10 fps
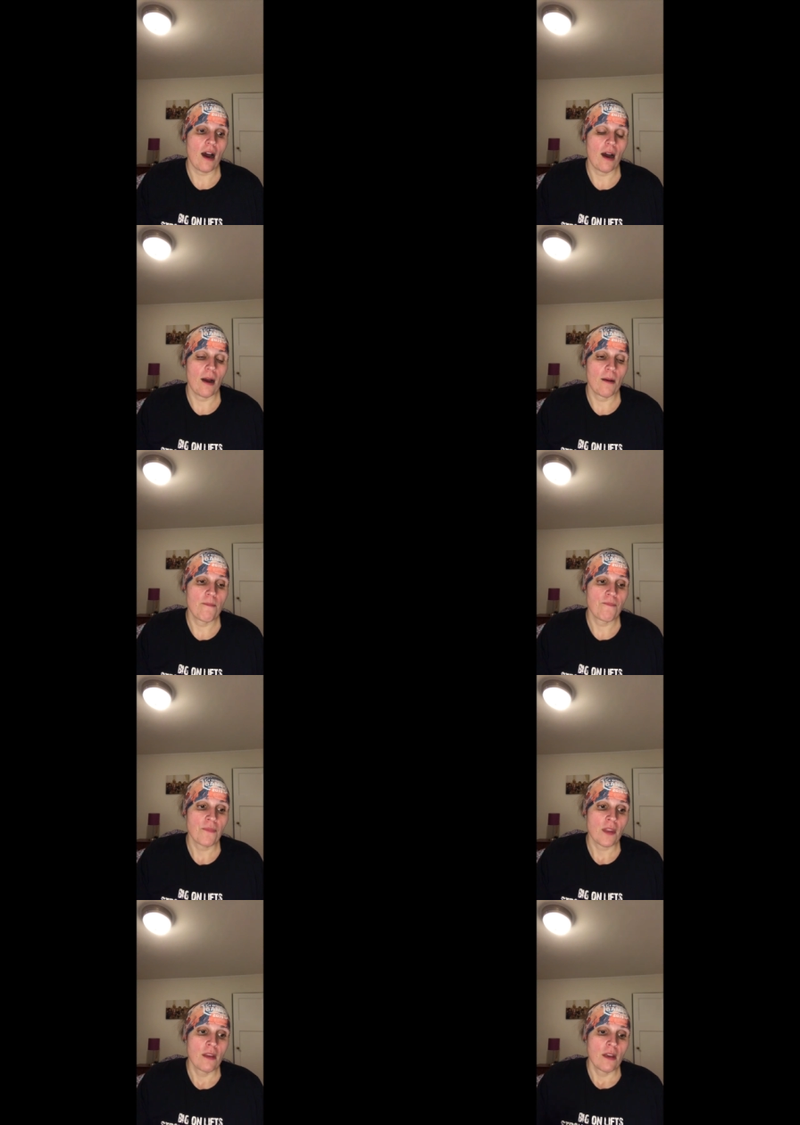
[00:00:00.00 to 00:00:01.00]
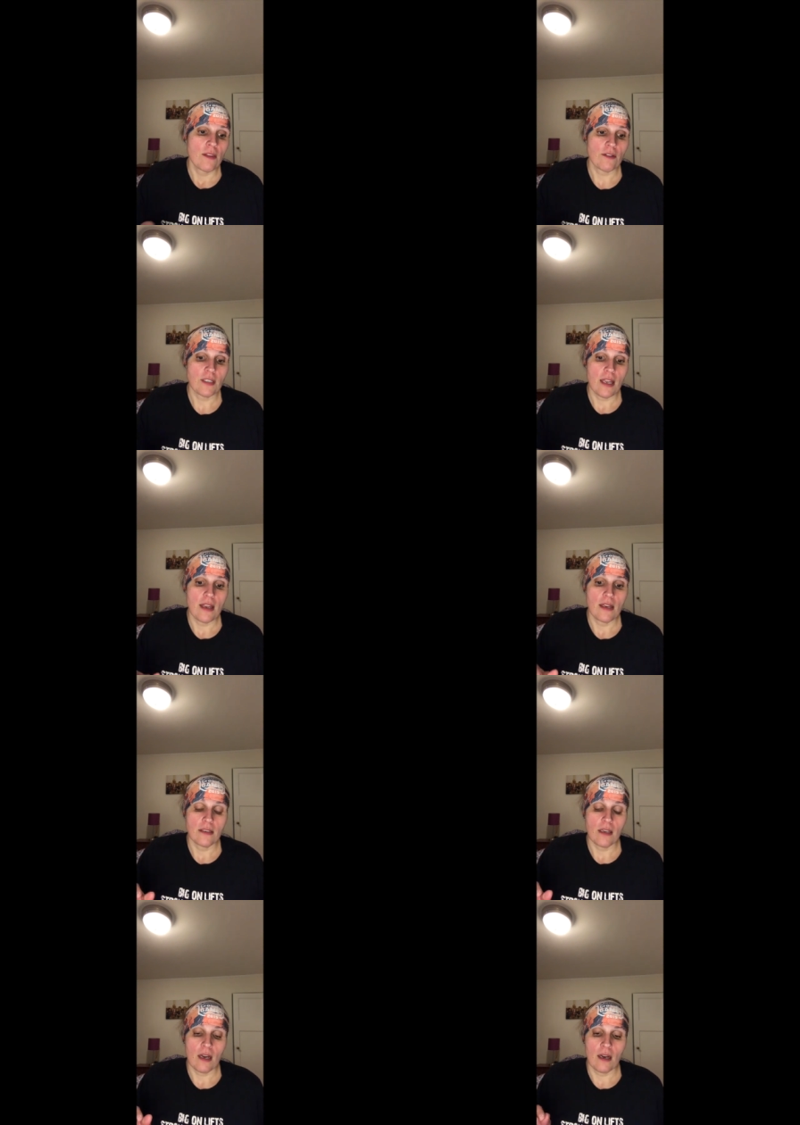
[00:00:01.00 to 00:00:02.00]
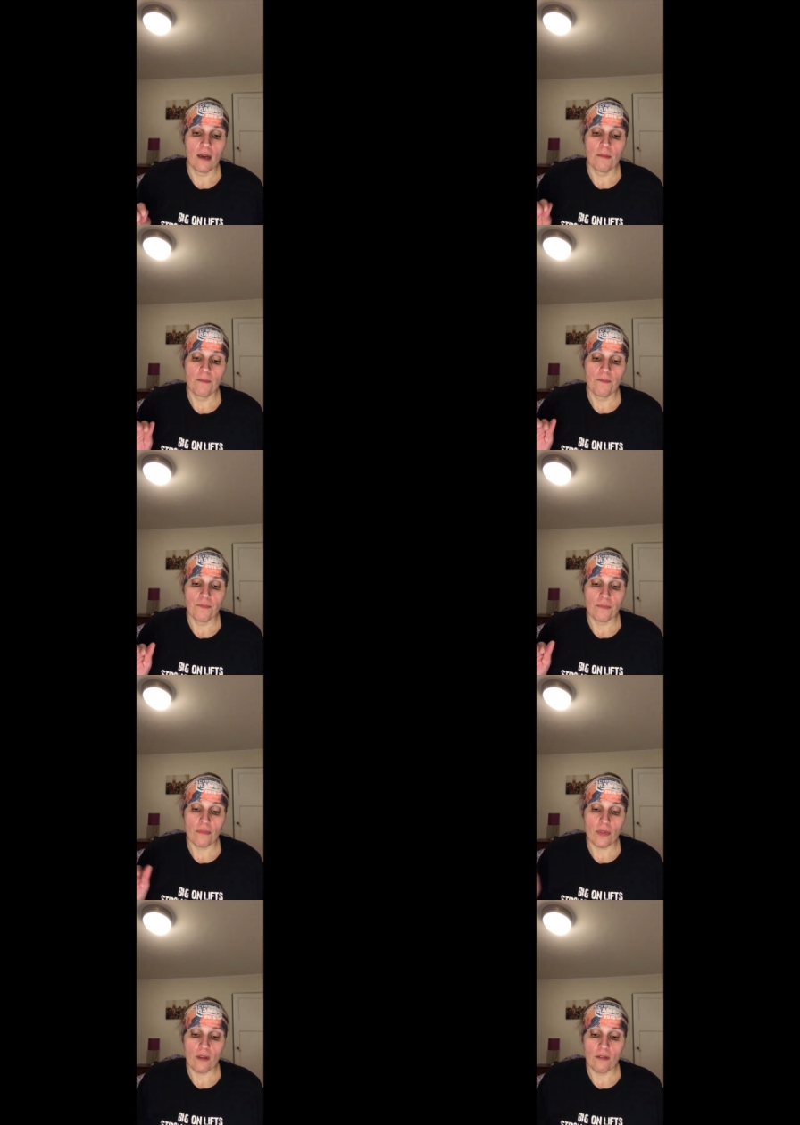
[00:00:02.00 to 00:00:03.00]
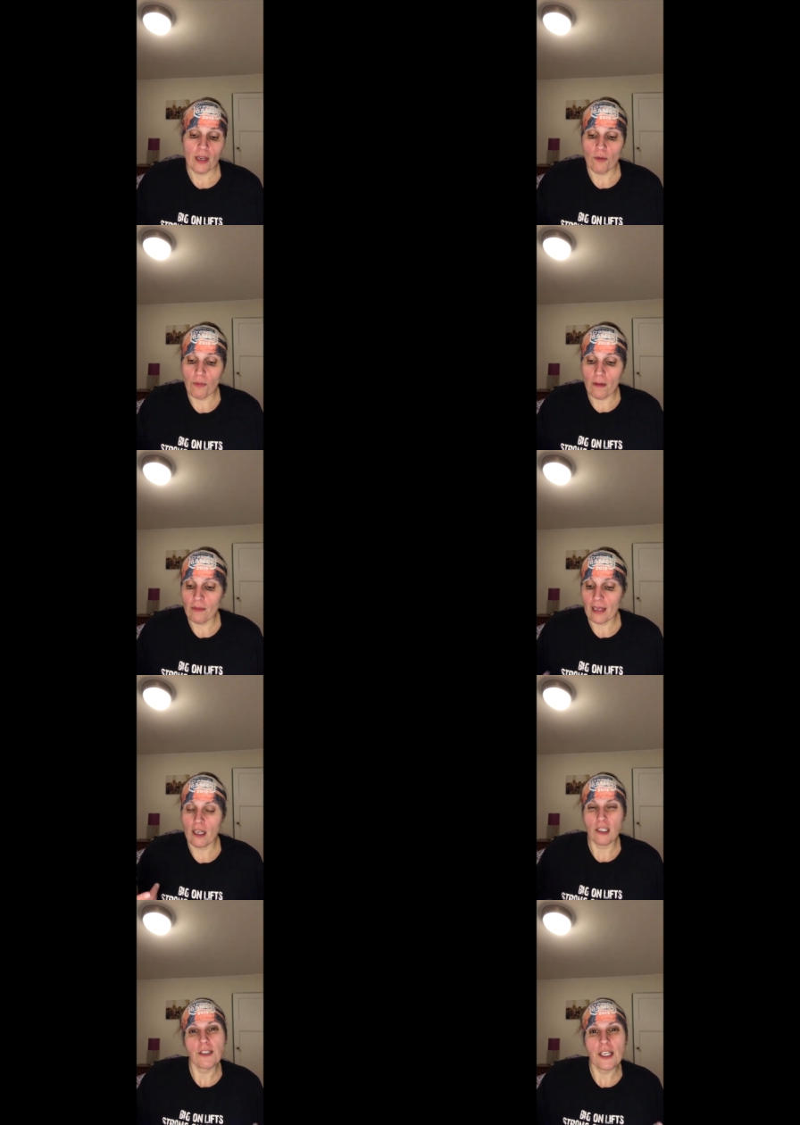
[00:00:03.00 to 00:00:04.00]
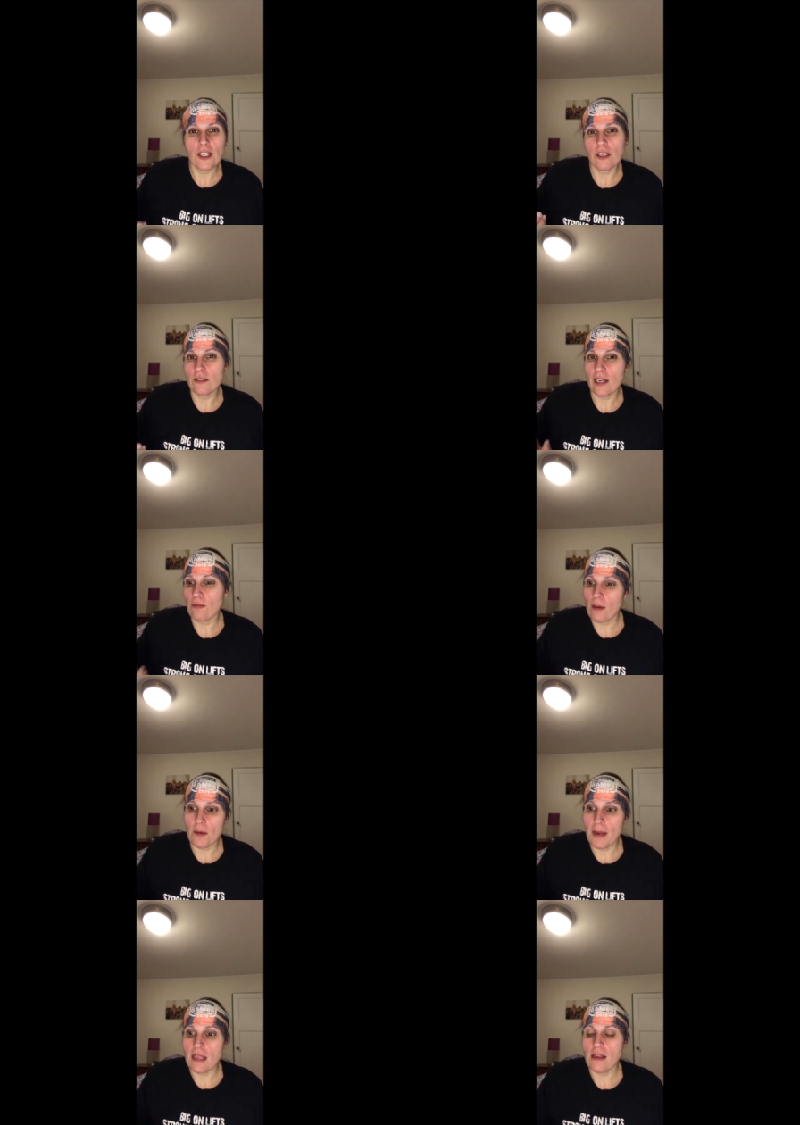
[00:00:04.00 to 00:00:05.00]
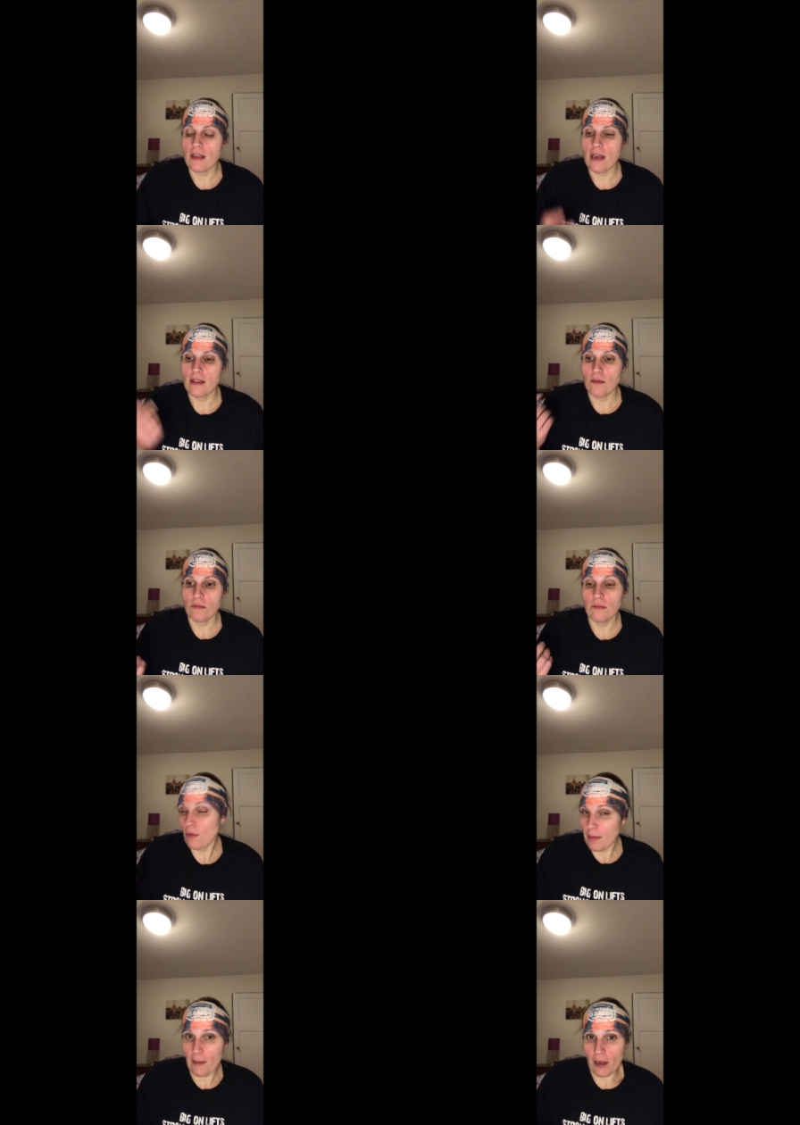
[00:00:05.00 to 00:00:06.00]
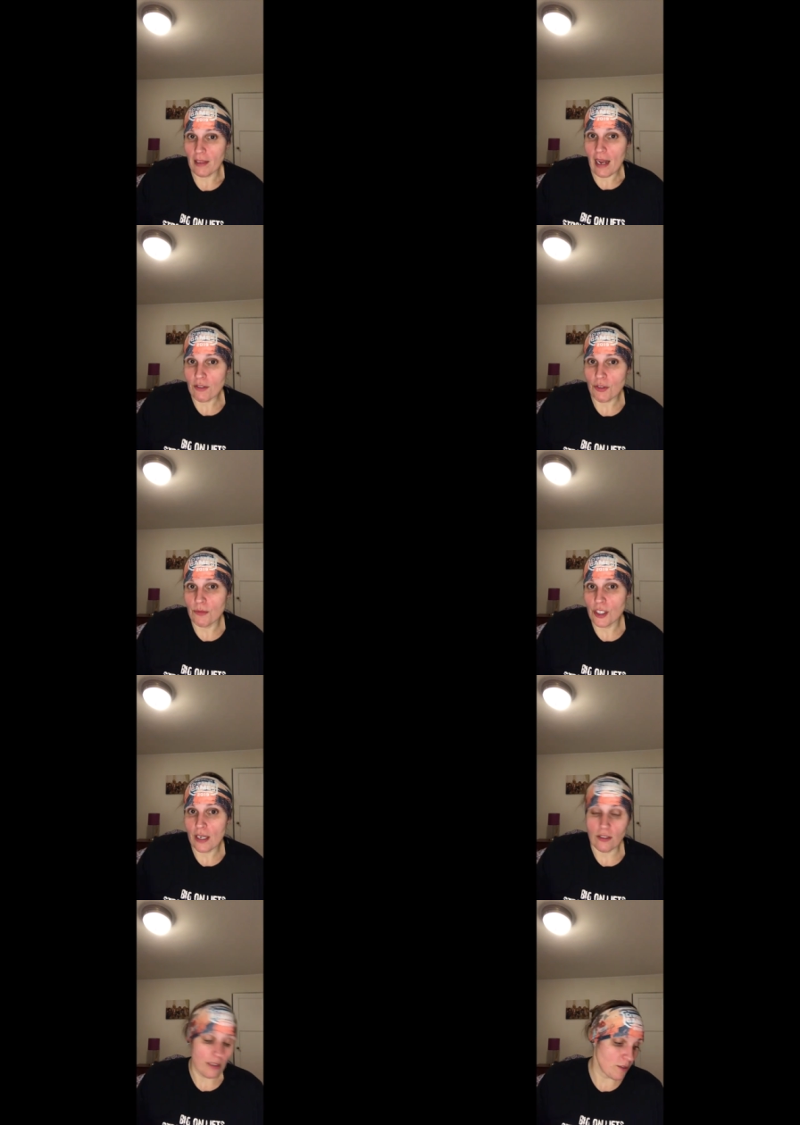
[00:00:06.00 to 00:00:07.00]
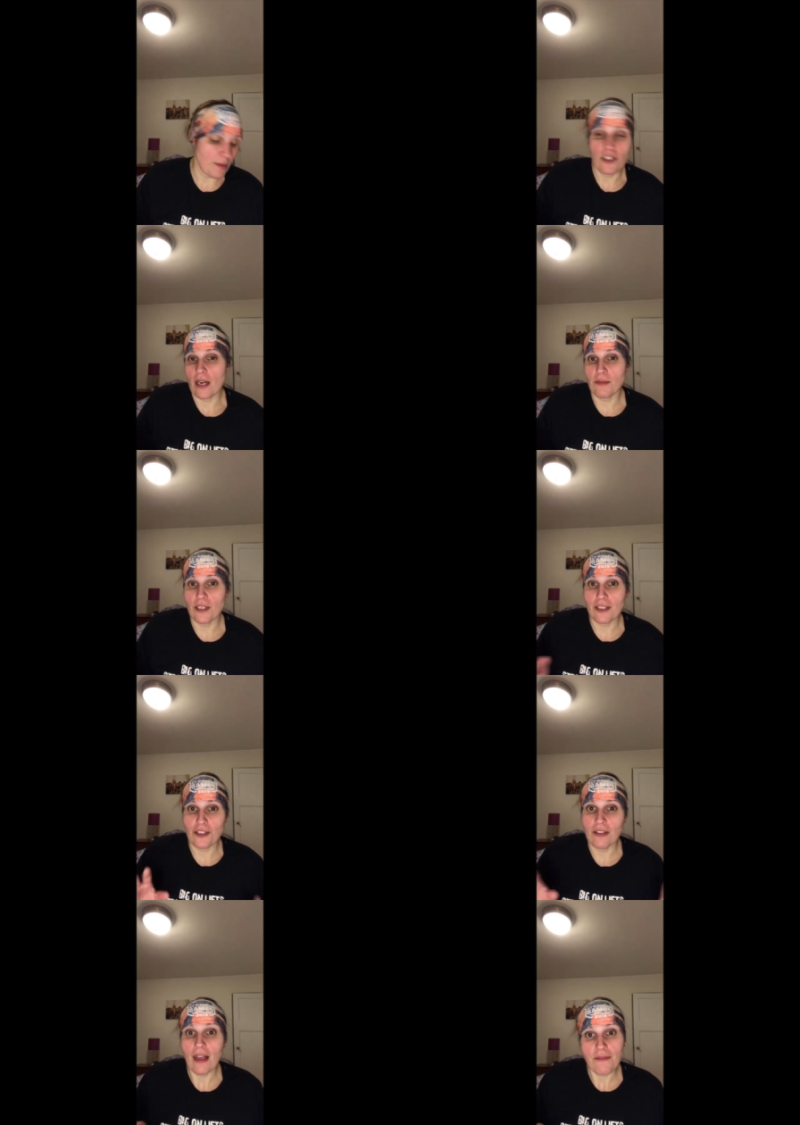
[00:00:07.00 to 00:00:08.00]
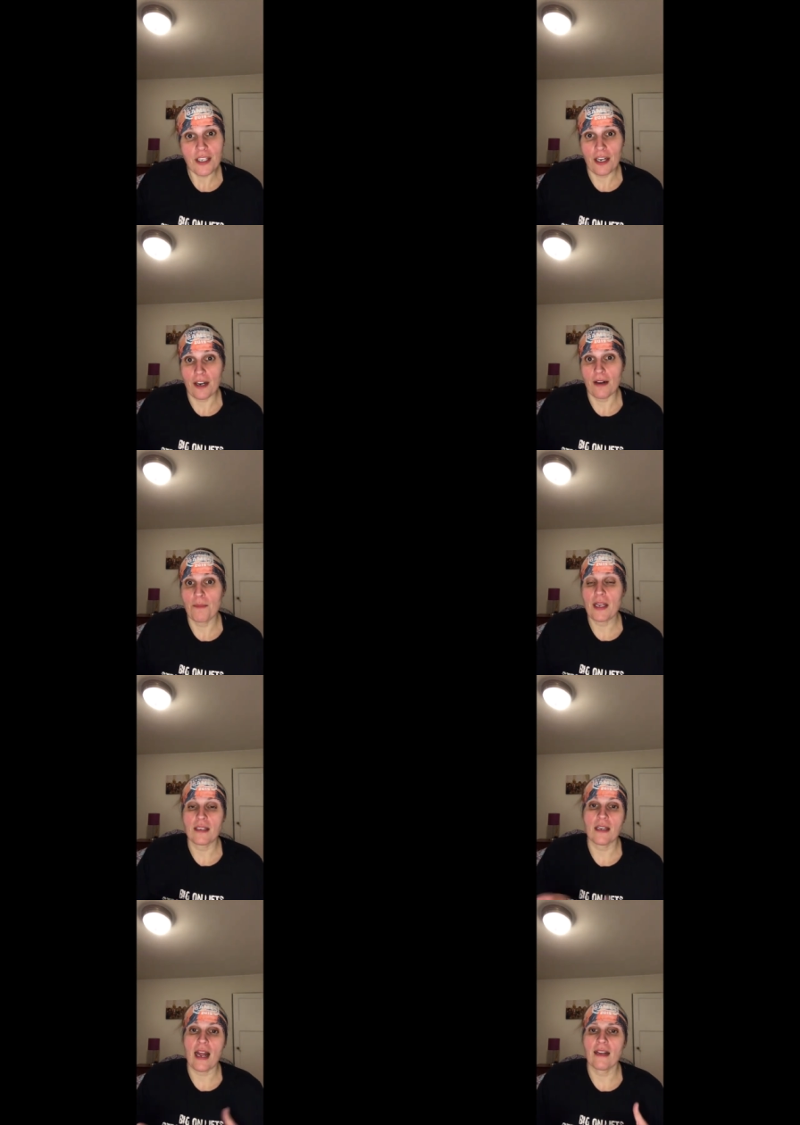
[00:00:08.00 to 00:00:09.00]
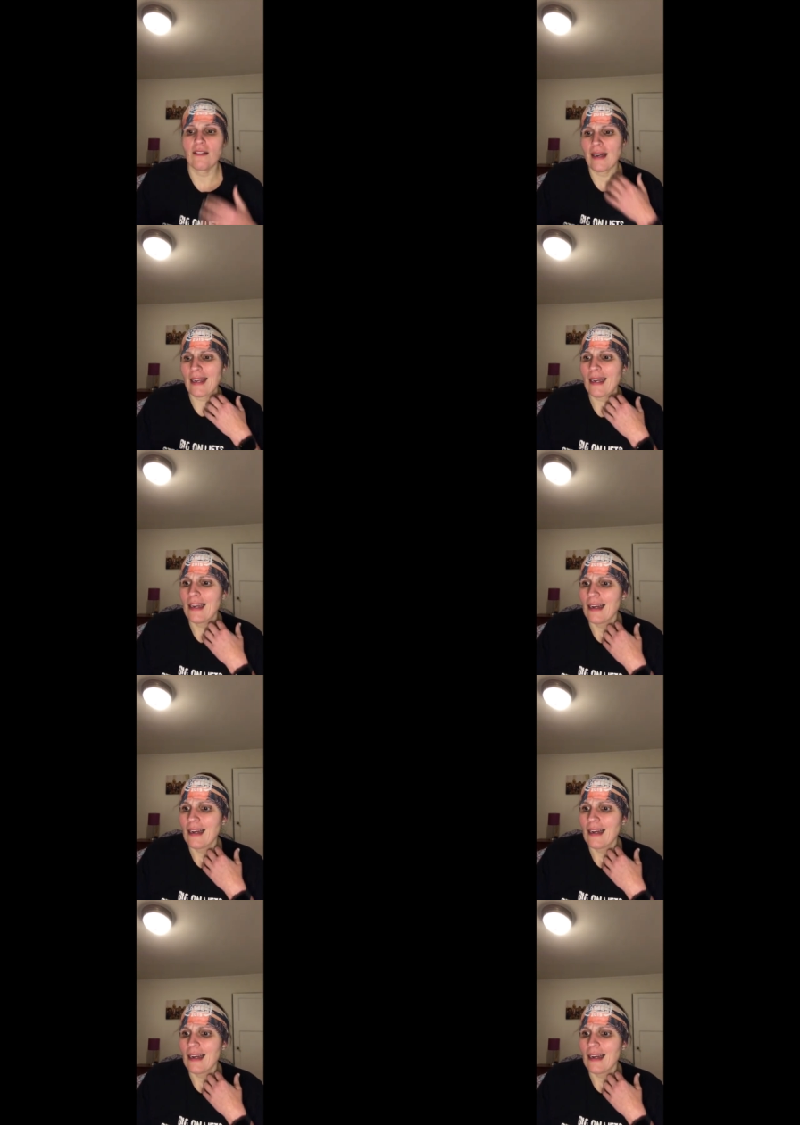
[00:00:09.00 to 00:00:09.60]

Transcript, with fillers: um there was a um like a like a clear like Rubbermaid thing that the woman I bought the house from she actually that was my chapstick she left here because it had like